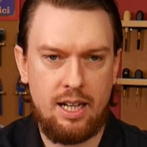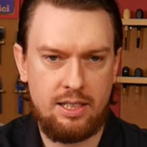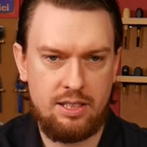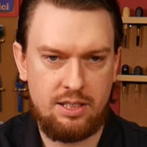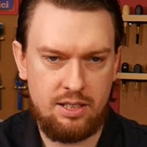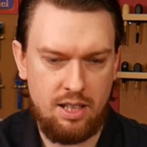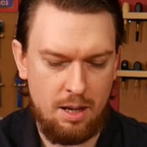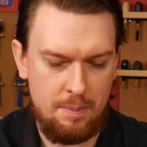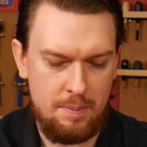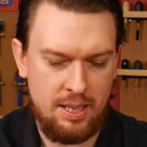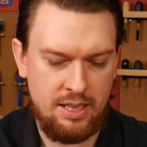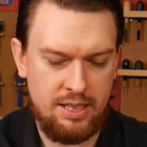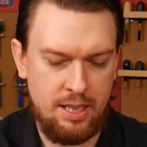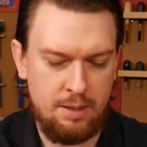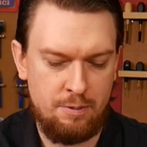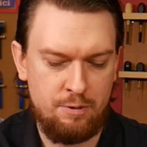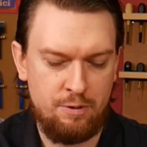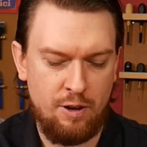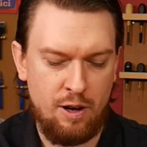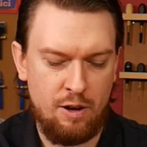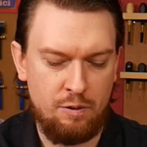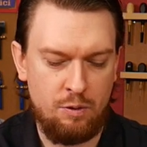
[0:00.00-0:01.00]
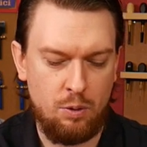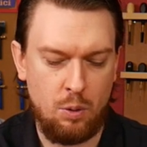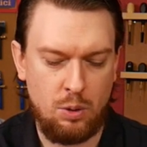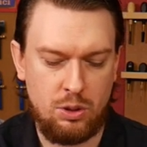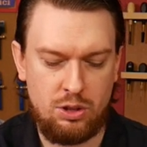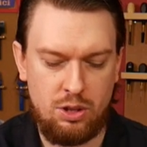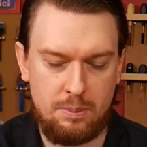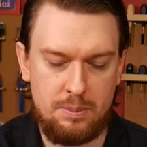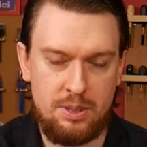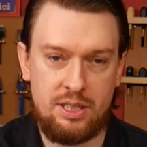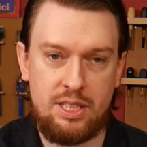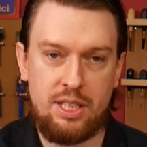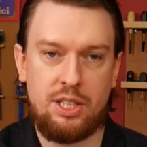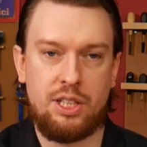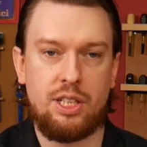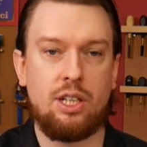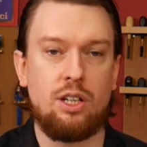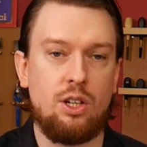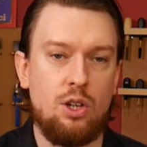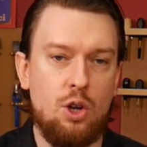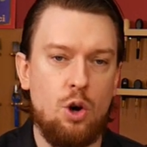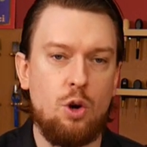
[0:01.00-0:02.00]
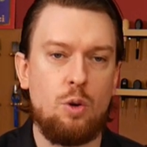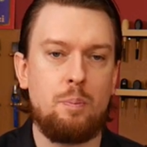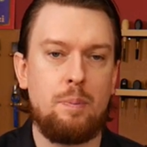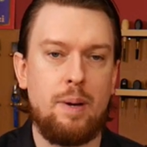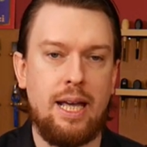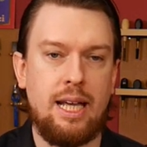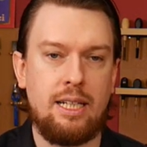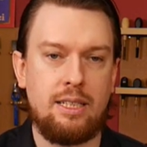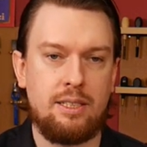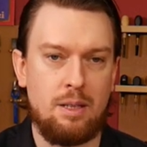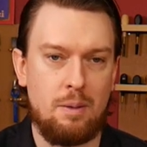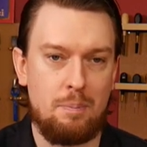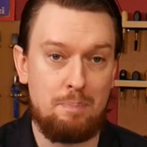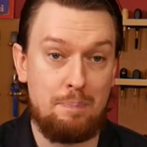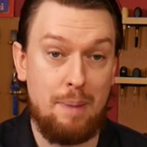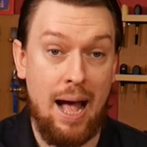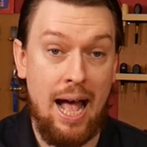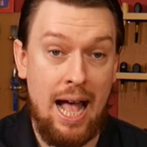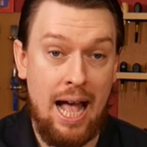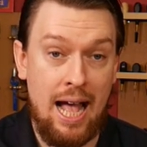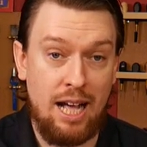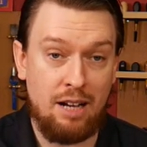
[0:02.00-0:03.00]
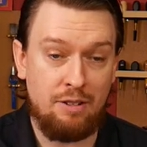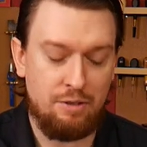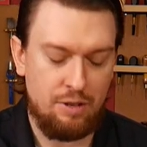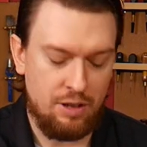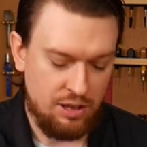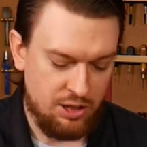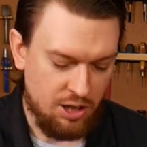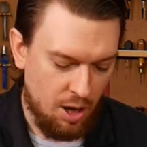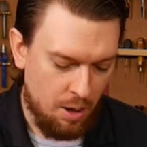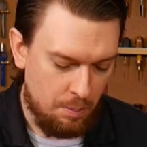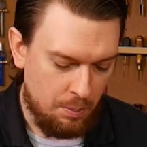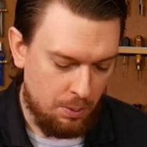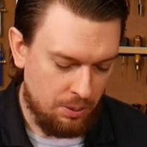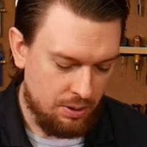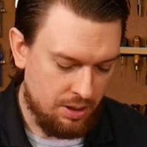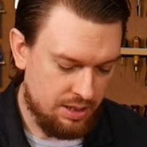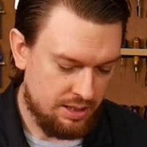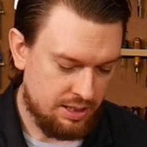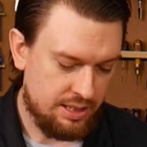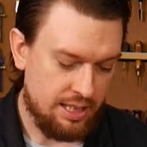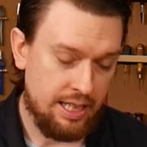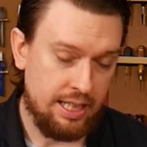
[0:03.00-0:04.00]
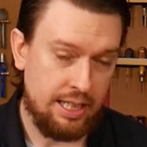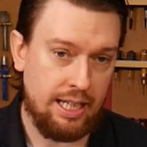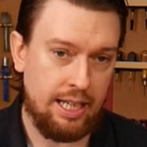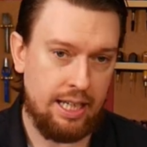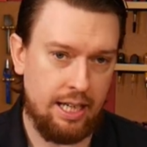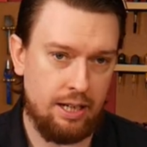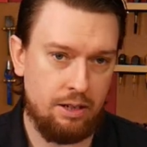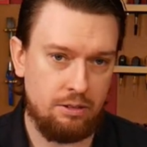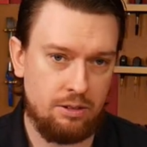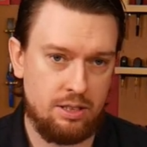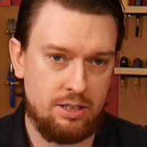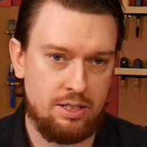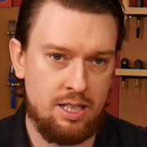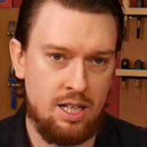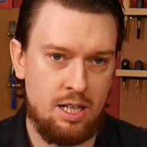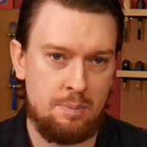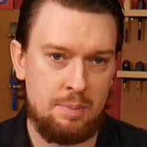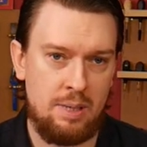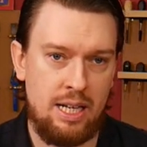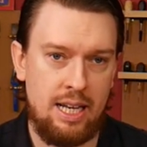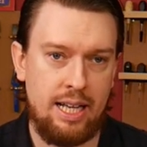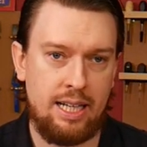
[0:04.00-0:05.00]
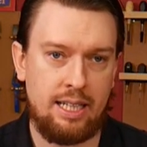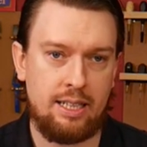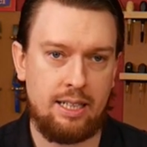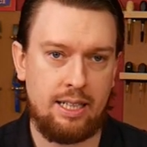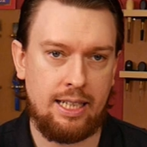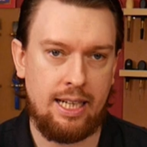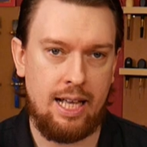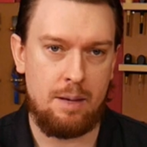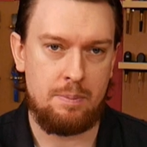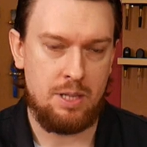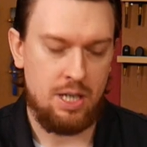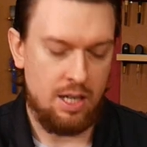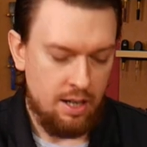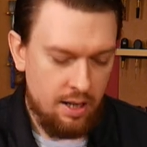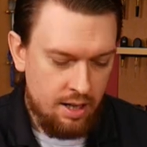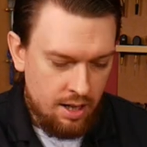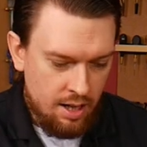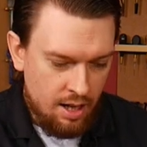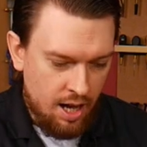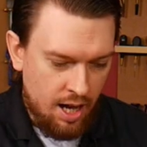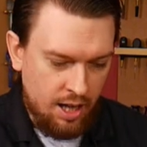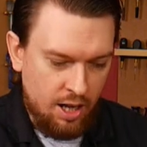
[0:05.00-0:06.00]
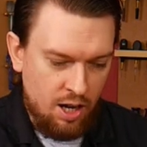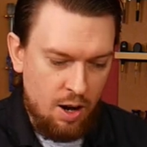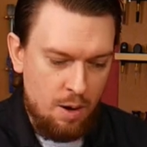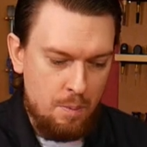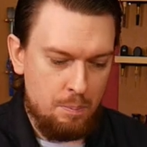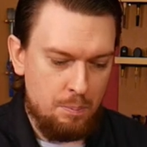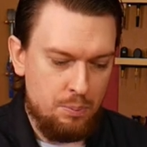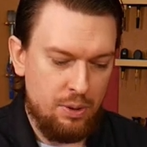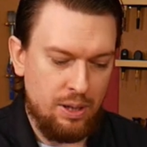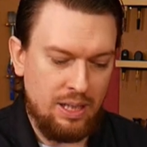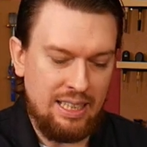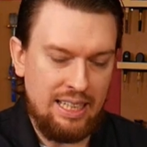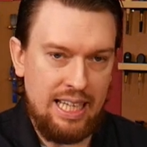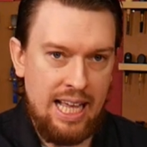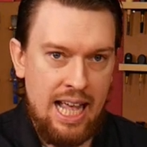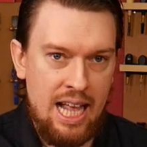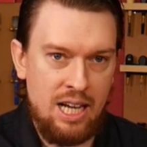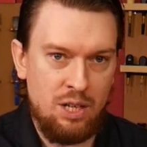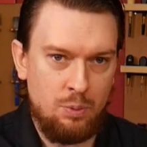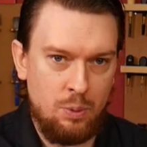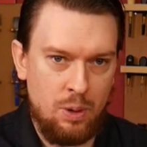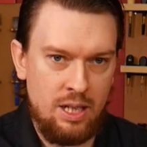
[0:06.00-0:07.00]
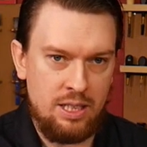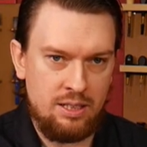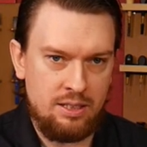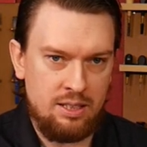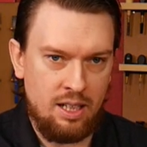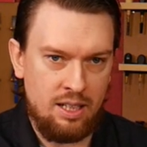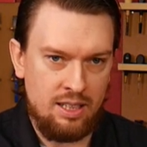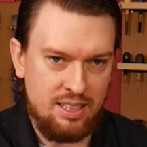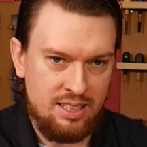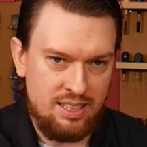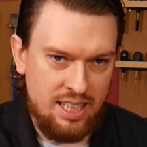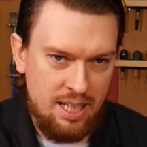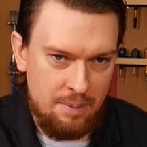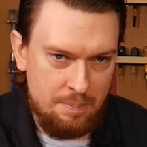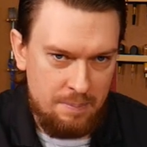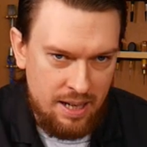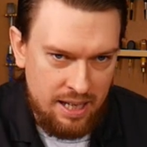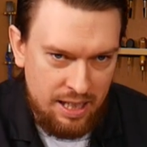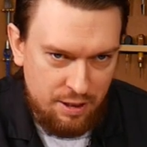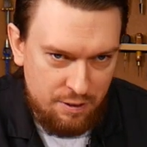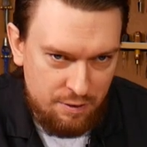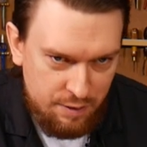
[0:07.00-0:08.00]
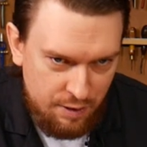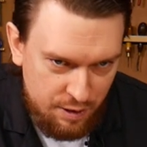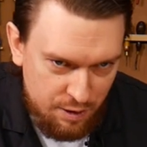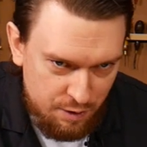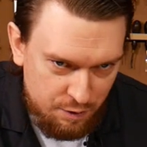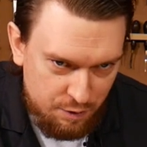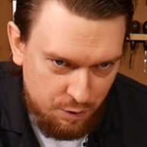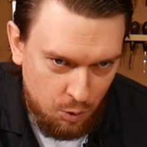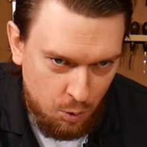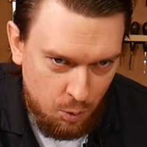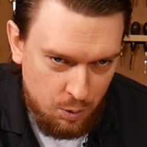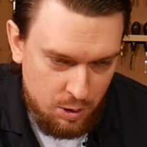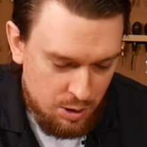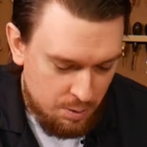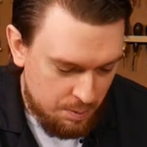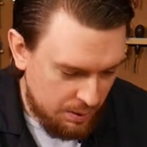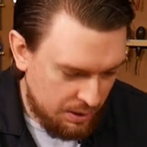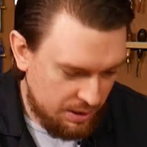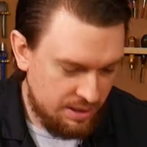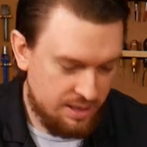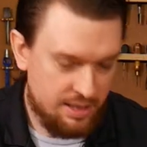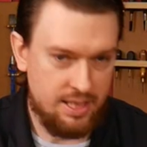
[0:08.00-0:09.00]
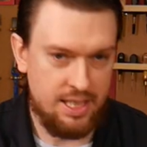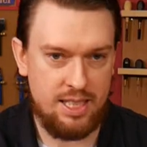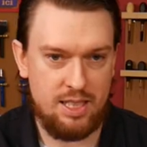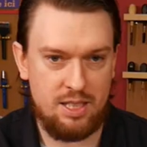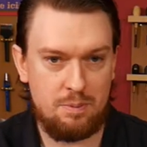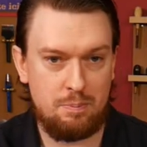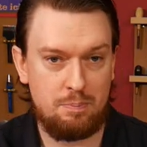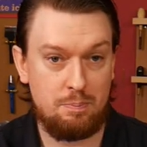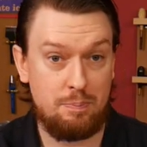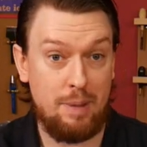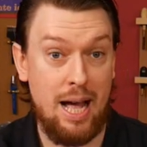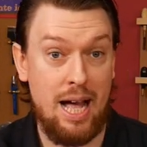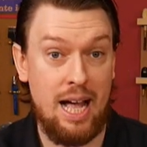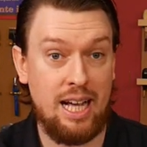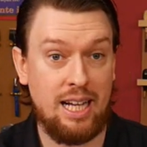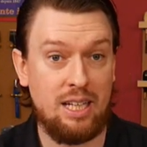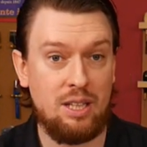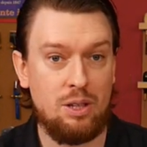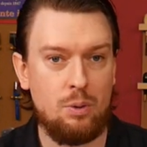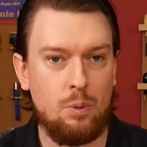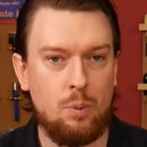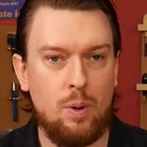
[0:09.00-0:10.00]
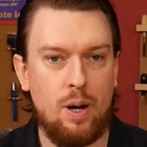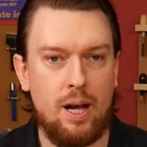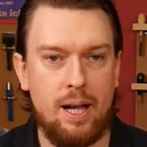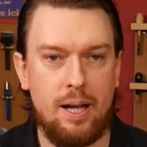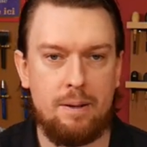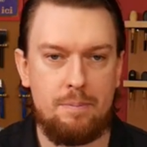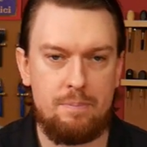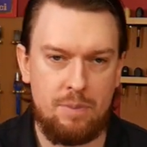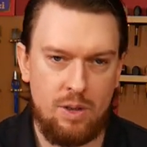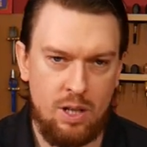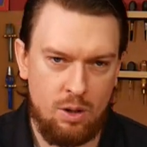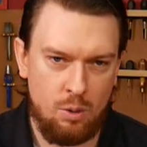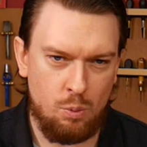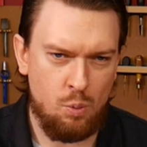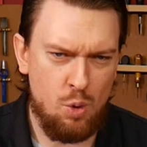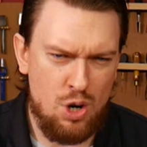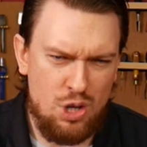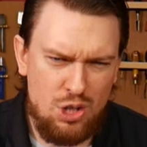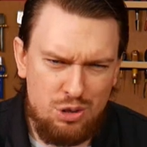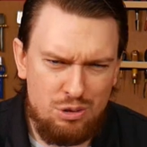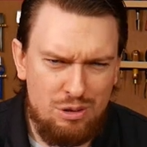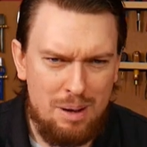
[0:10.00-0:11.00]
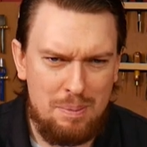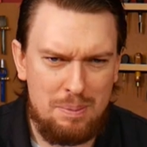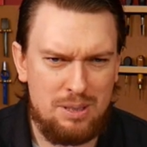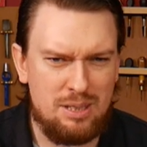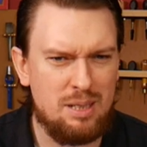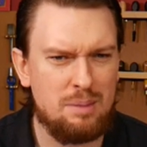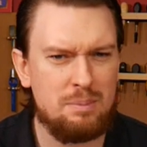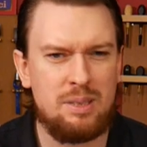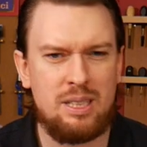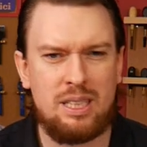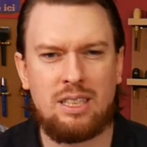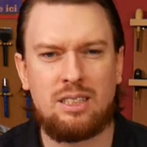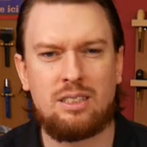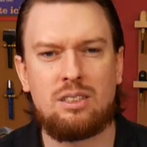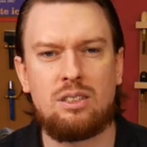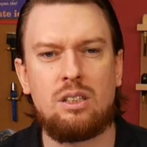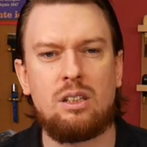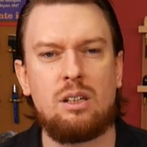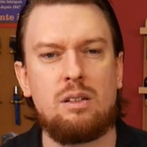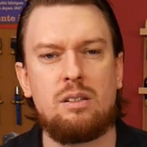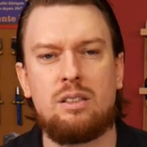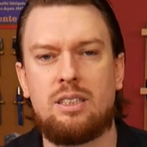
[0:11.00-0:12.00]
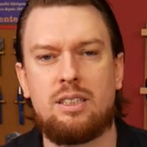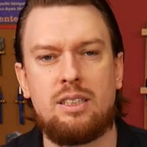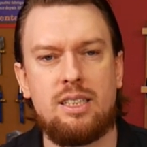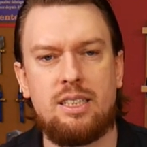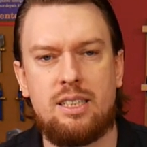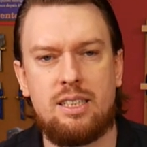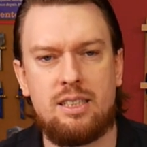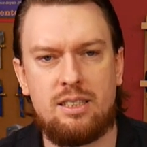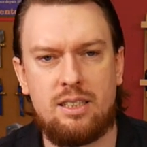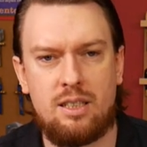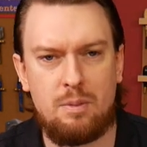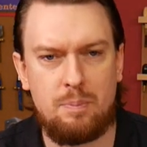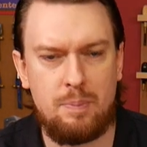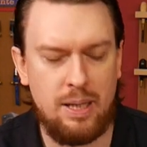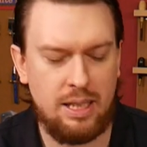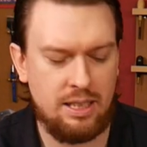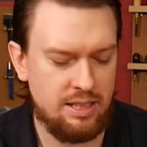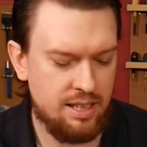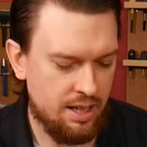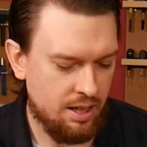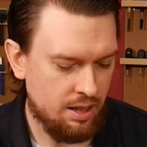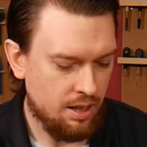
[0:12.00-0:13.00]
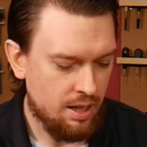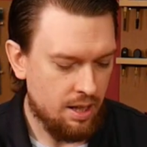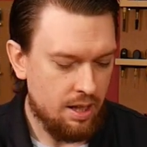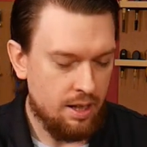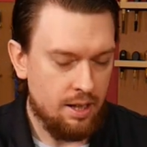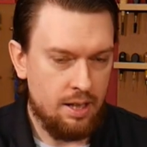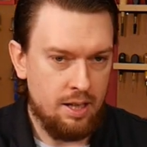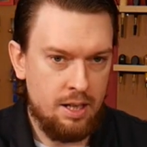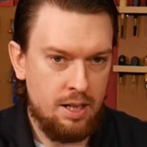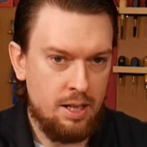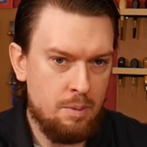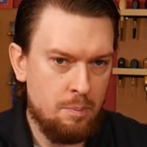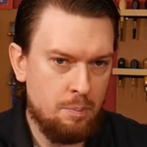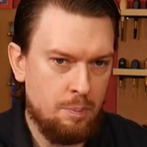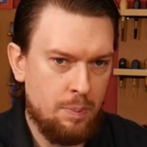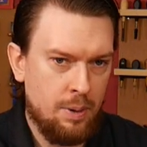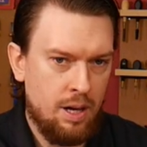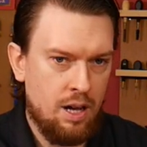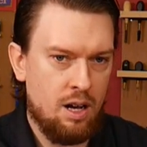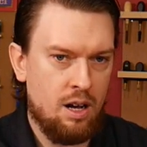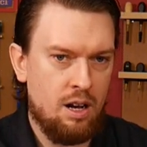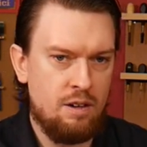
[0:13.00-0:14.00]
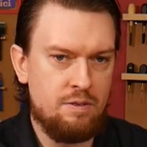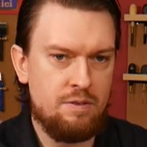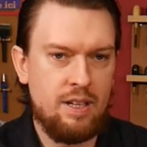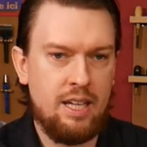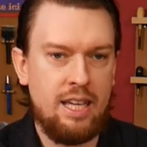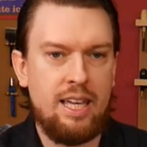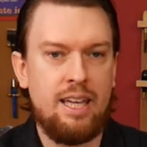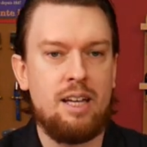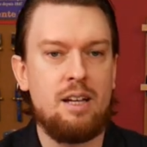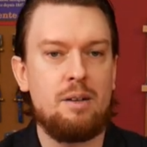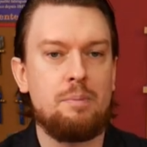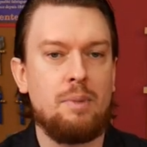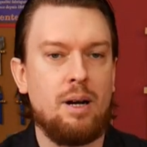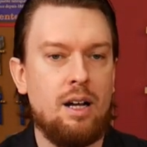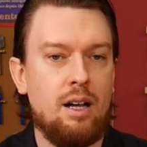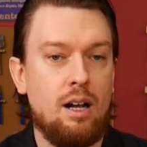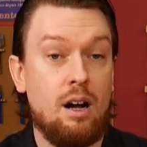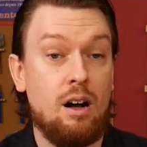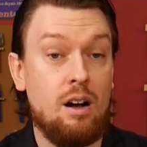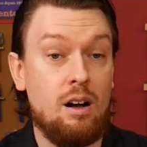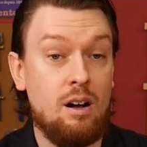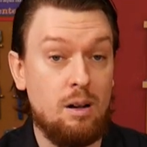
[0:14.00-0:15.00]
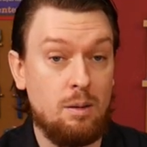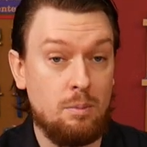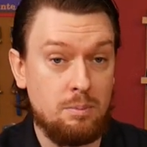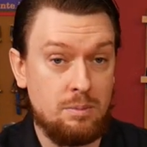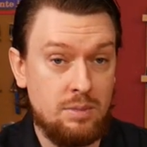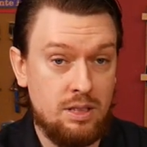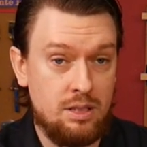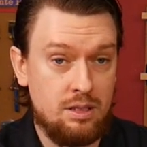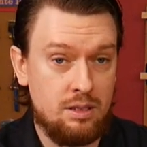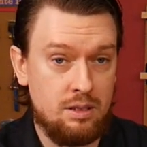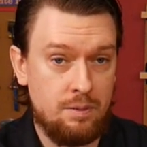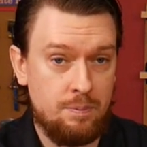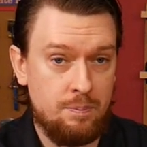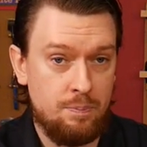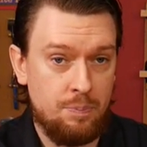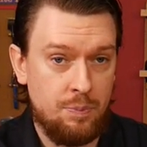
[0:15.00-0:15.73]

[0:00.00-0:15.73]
I start my seam far forward, so I'm stitching a long piece, a bag, for example, that's sitting here on the side of my leg and the clams. I can't bring the end where I start the seam any further forwards because there's bag in the way. Watch strap or something, it's not, this isn't a big deal. But over here, my arms